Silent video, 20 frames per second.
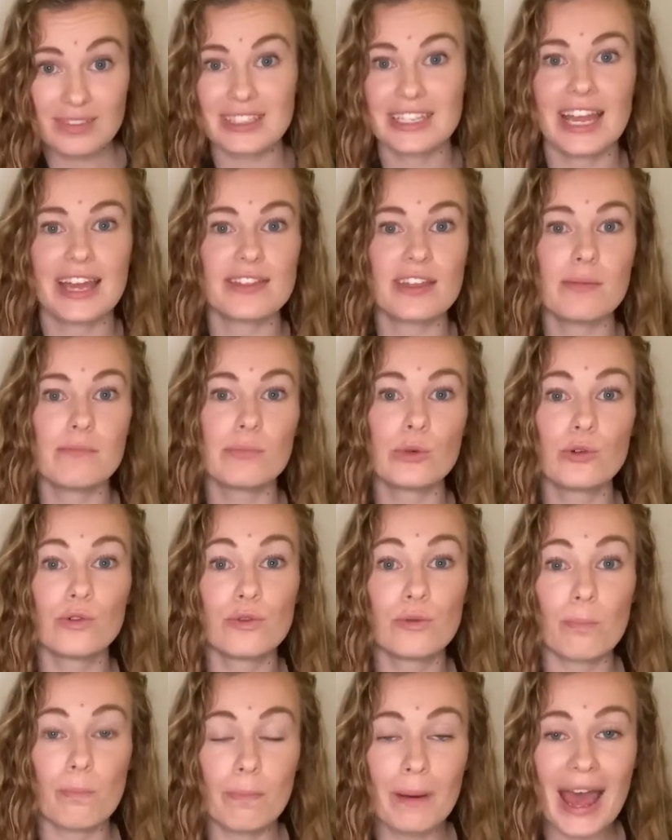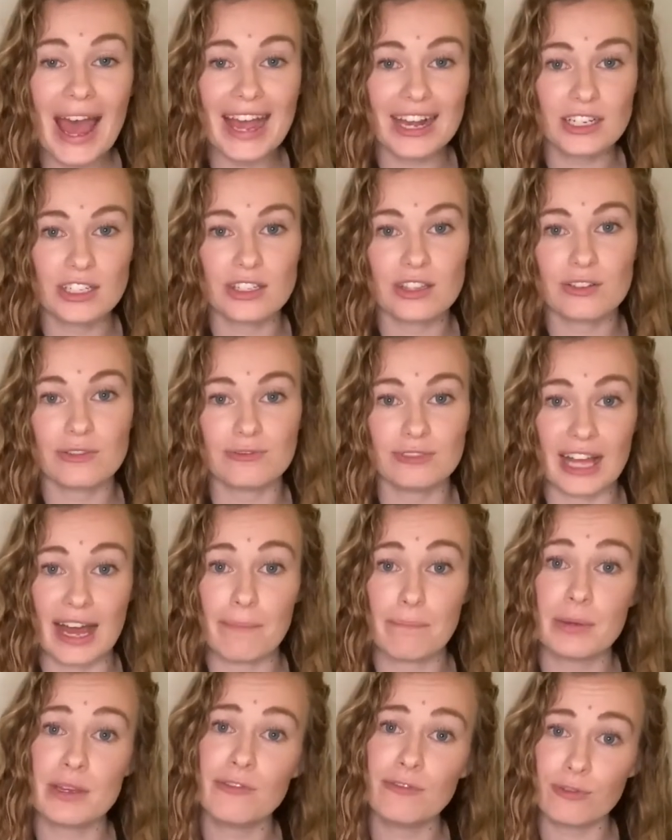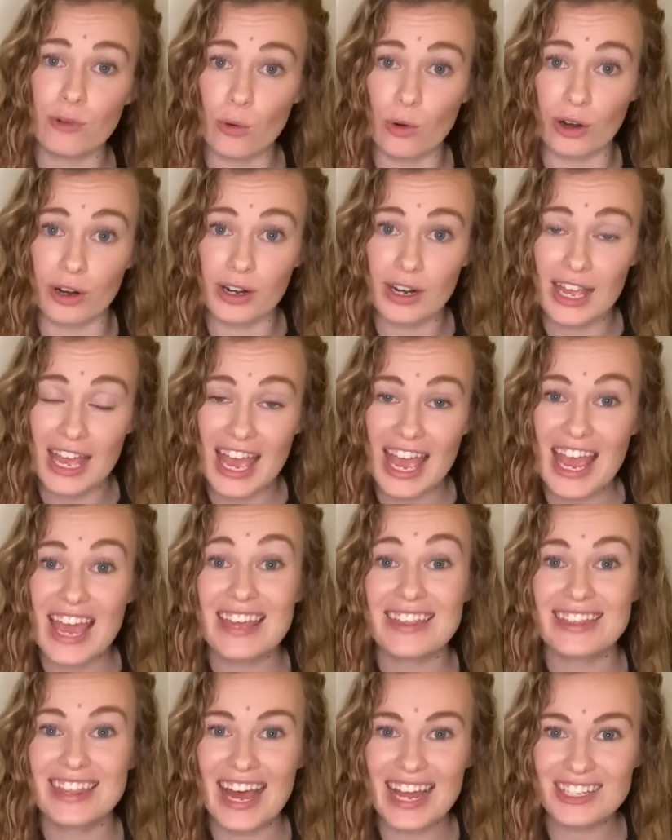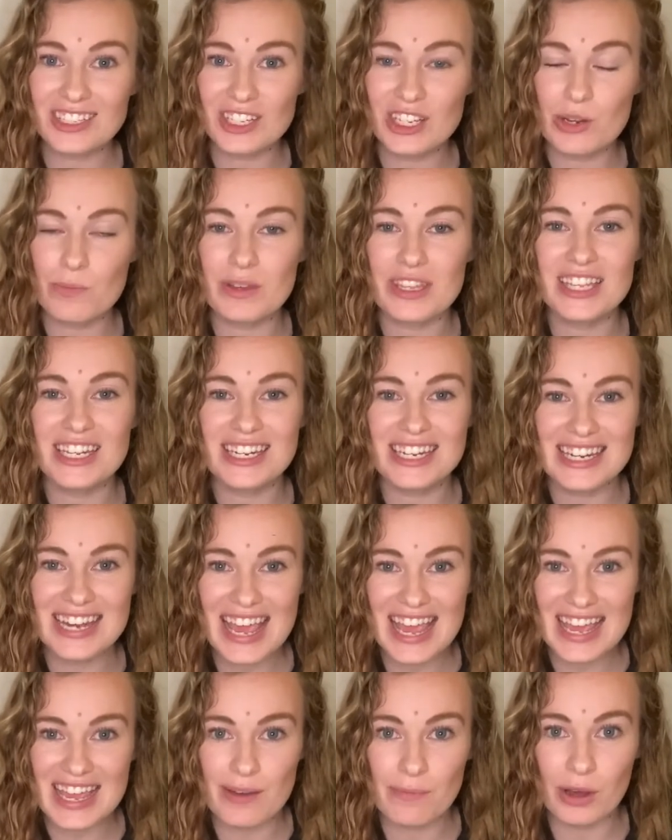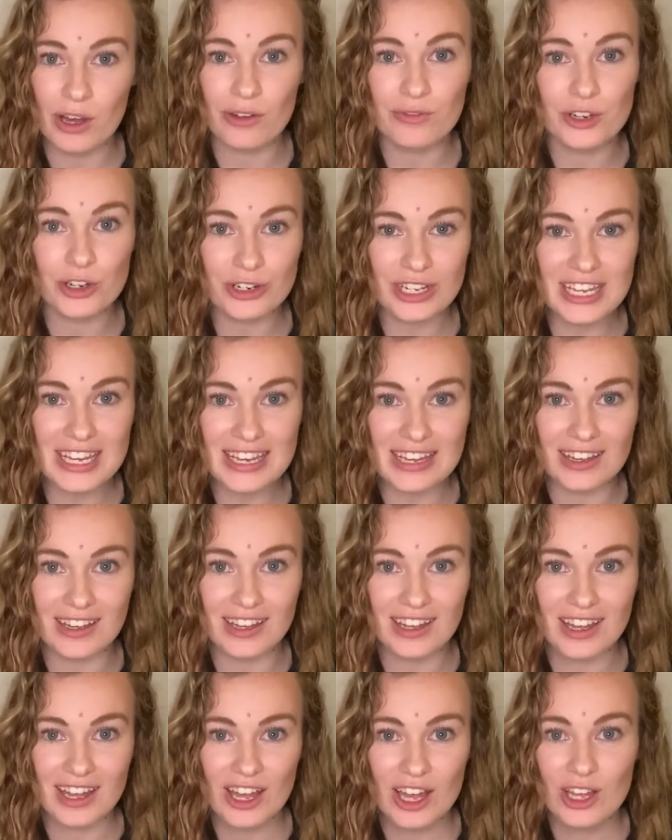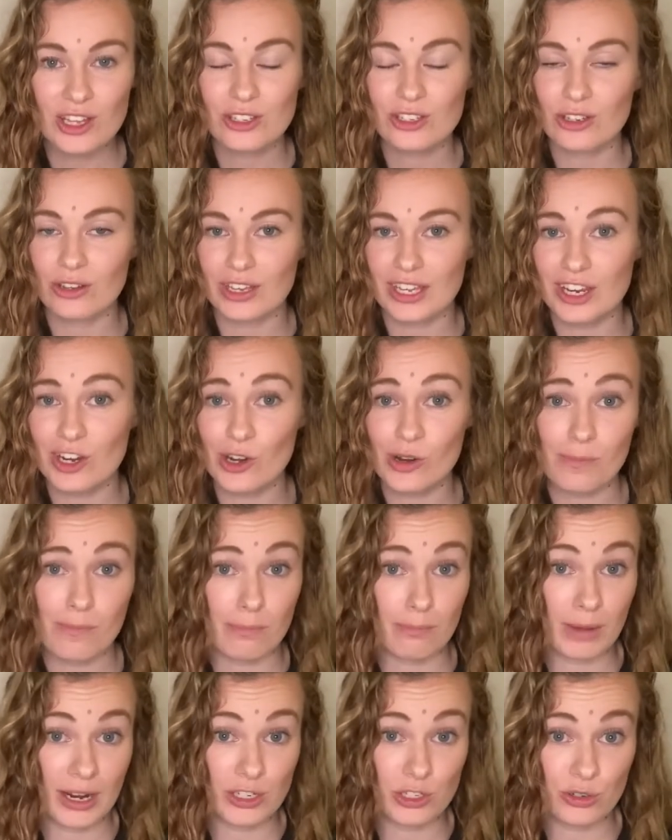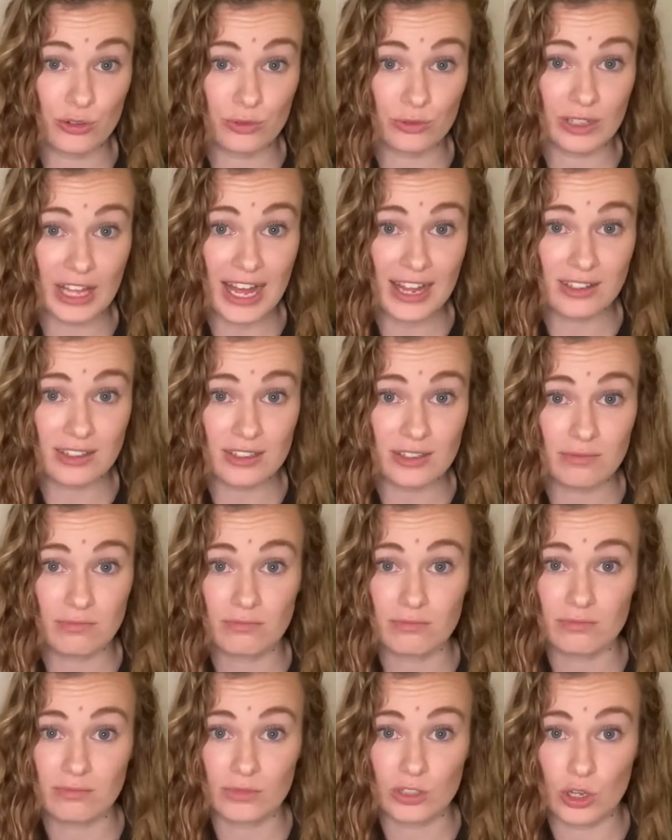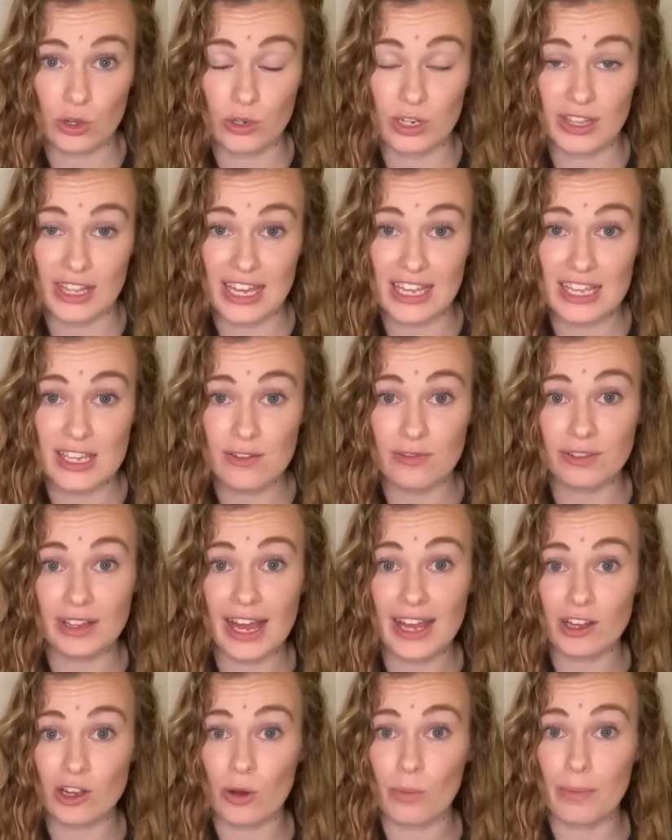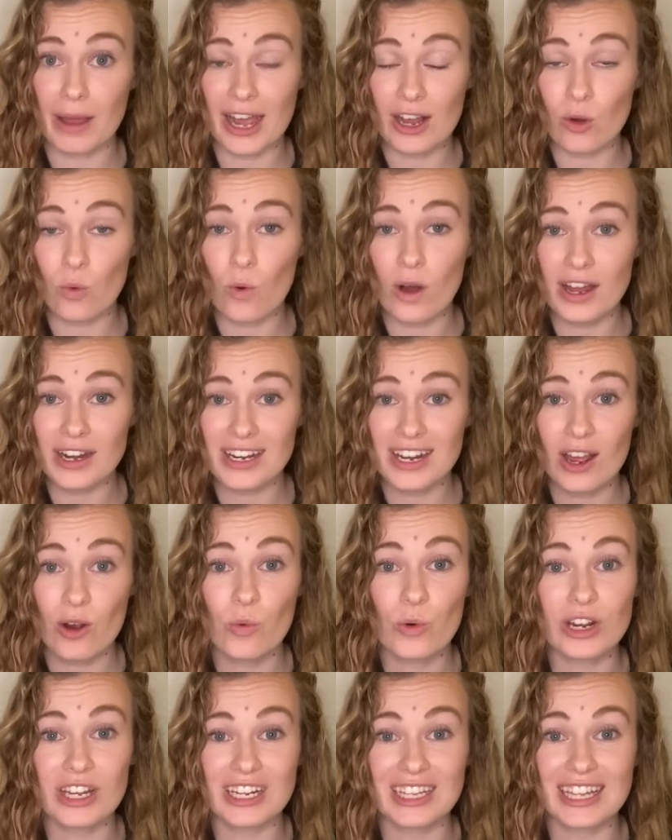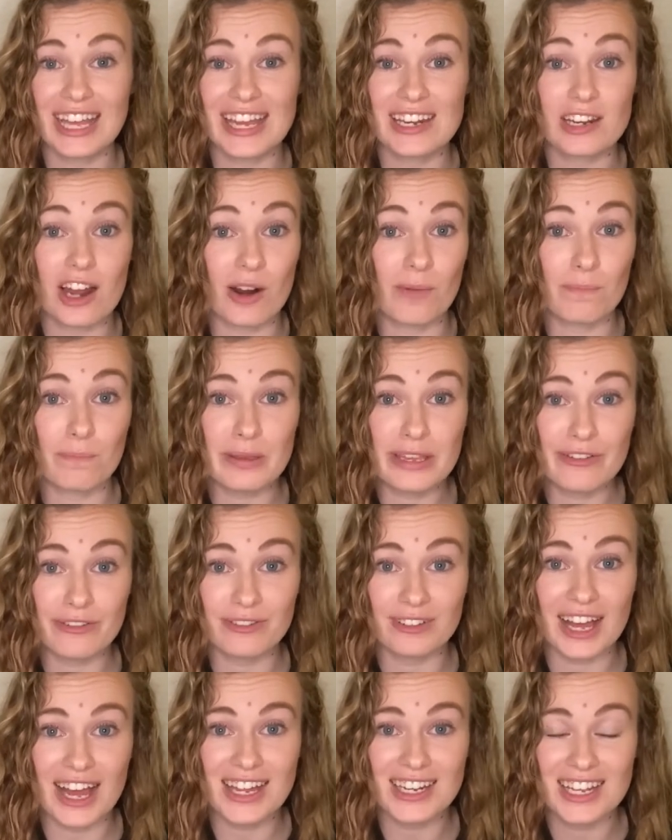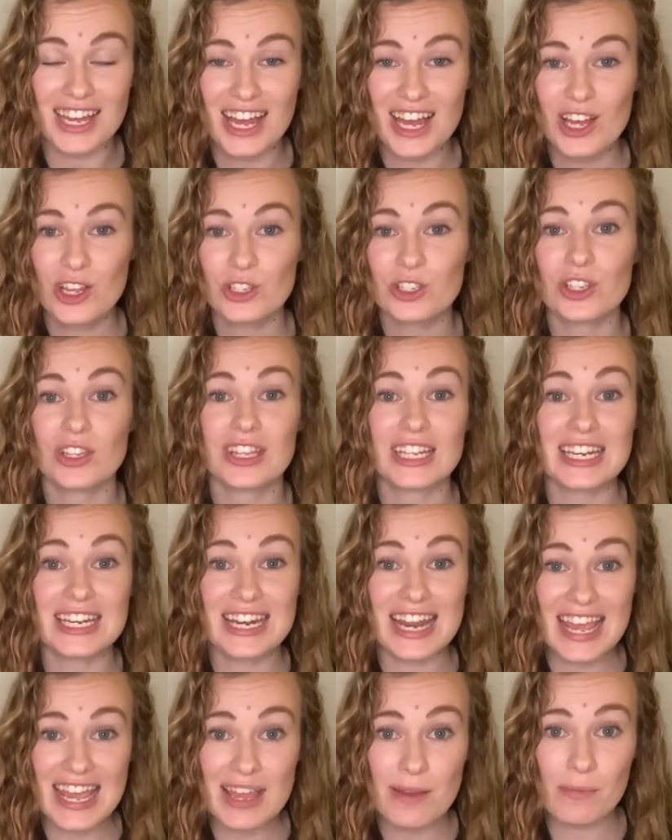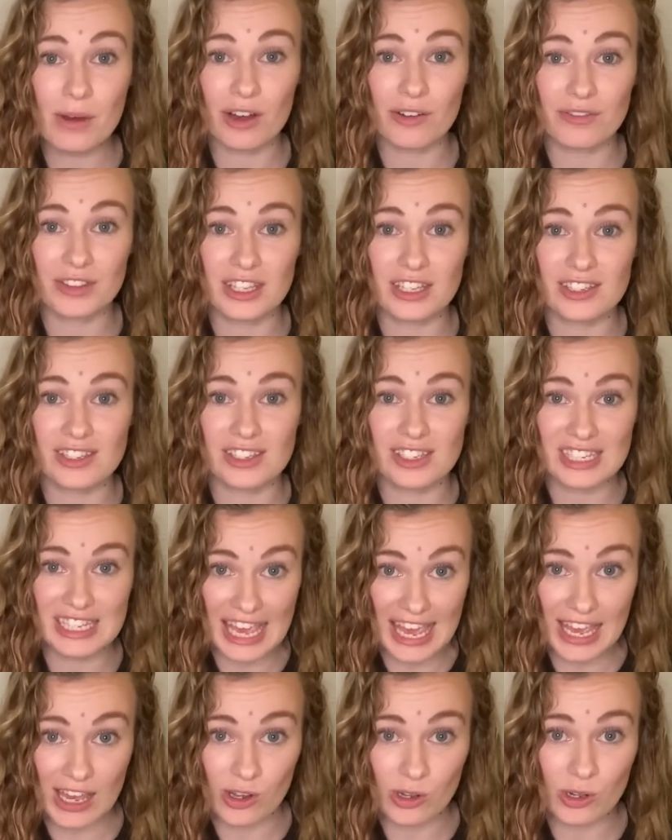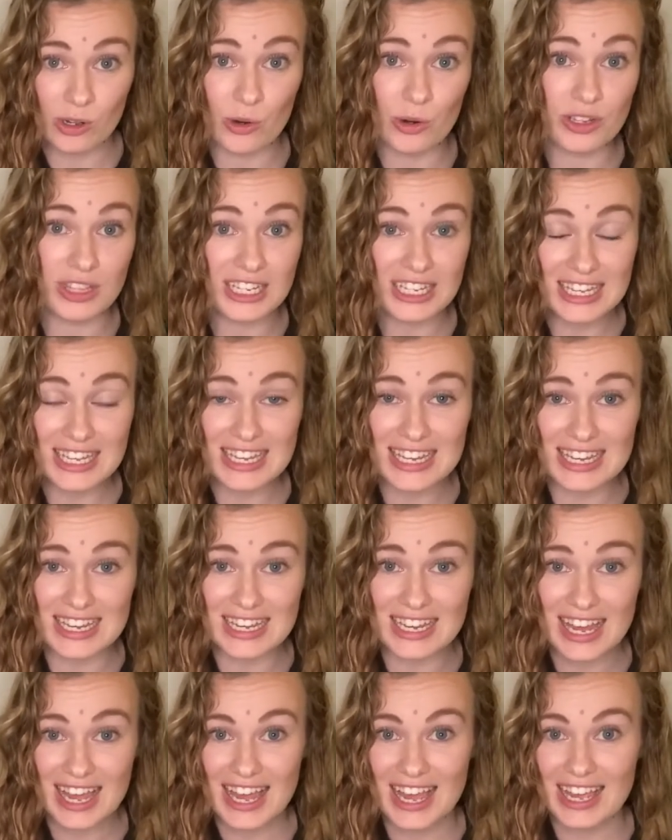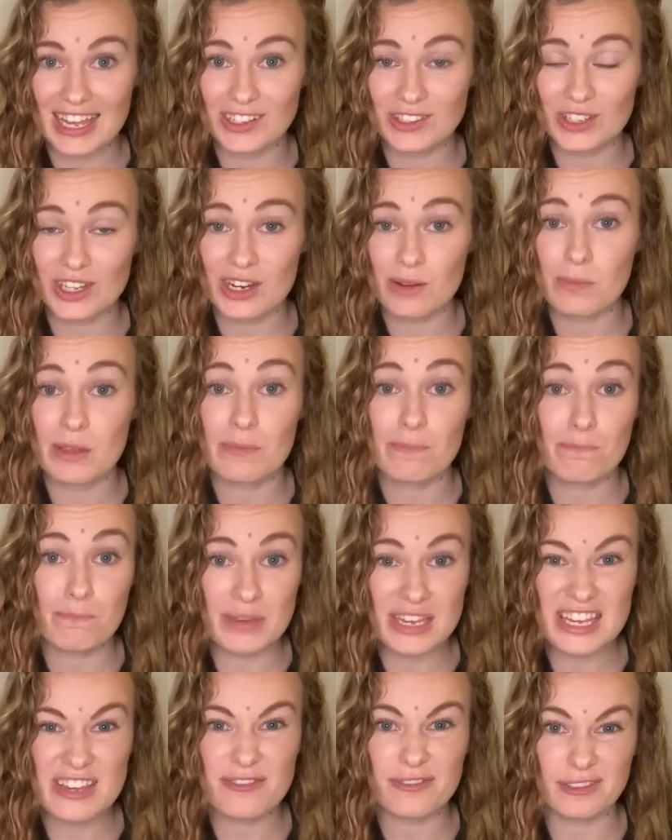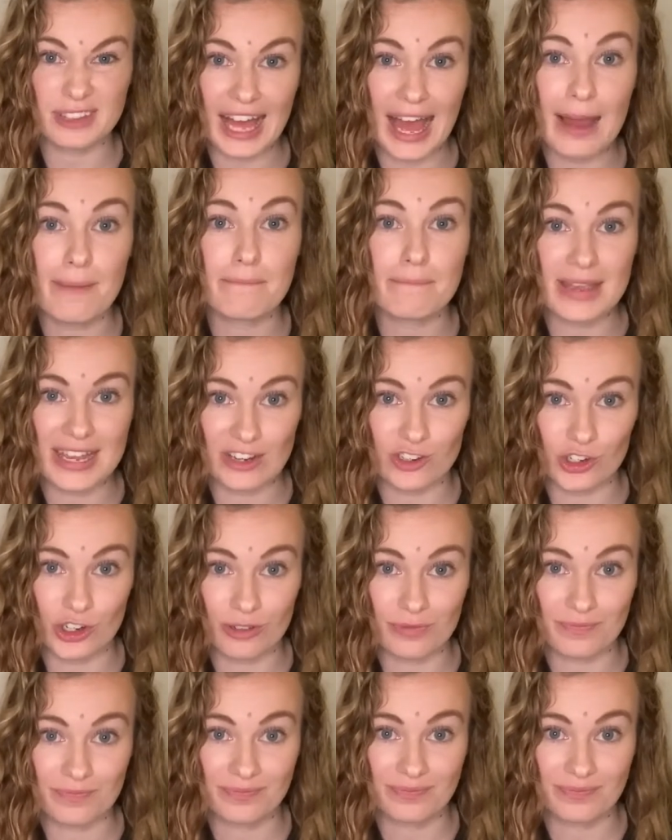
and then move back to the flat before, and that's going to be the name of your key. So here, my 2 flats, go to that E flat, go back 1, we're going to land on B flat. So the name of this scale or the key is going to be B flat major.